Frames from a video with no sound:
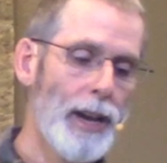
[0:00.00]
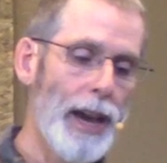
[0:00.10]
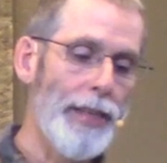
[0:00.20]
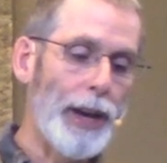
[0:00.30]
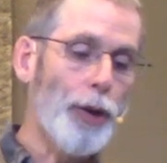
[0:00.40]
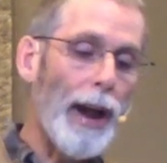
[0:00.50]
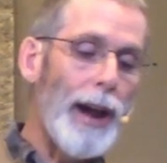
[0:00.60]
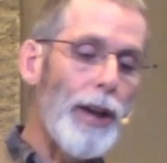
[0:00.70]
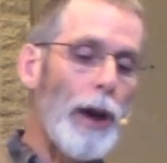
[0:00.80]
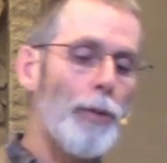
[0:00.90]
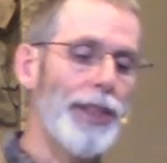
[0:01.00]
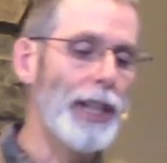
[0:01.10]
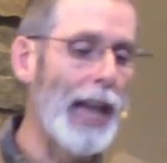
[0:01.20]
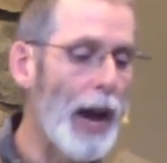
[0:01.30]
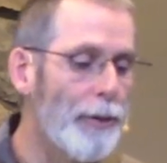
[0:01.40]
And they cried out with a
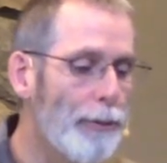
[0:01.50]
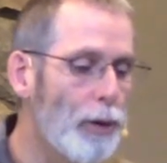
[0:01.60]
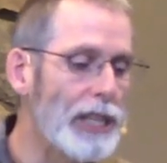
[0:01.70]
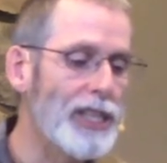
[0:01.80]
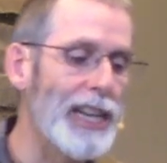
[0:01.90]
loud voice,